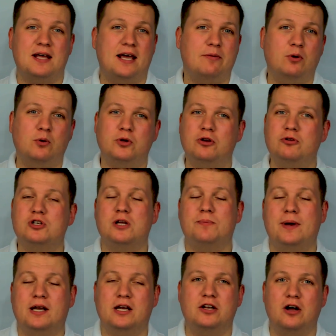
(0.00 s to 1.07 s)
they will usually
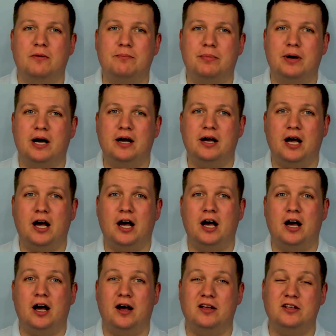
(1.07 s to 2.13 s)
pick a number,
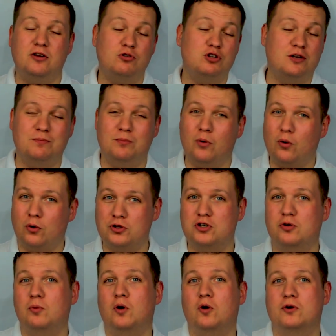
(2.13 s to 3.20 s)
usually more
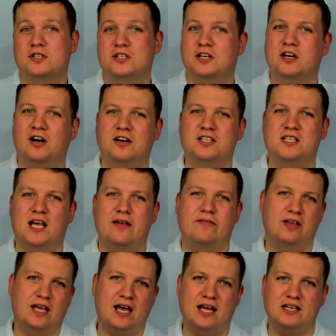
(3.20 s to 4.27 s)
towards the
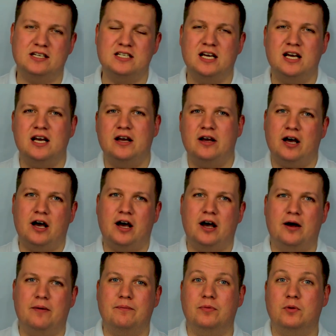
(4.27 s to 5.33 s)
cost-saving end,
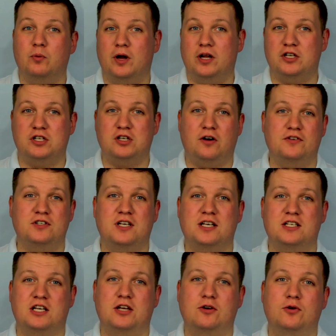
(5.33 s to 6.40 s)
which obviously
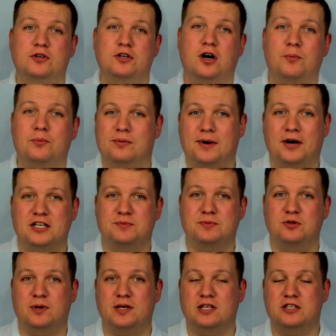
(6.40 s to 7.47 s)
is a good compromise
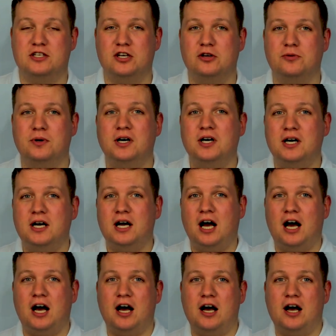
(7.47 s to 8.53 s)
between the two.
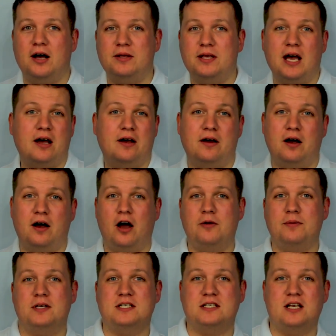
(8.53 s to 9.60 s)
Yeah, I hope
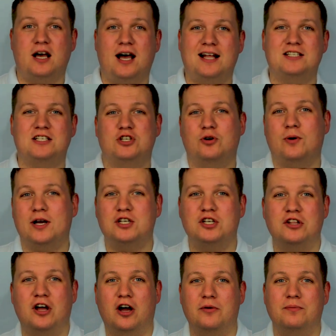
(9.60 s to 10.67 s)
this answers your
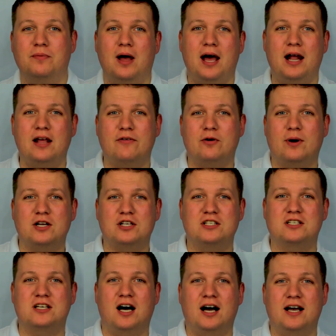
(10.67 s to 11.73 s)
question, though. Any other
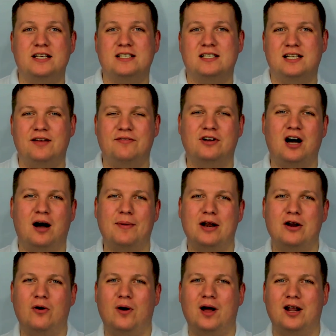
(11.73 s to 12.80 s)
questions, guys? Leave a
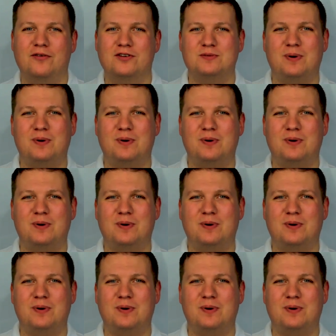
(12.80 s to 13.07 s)
comment or head over to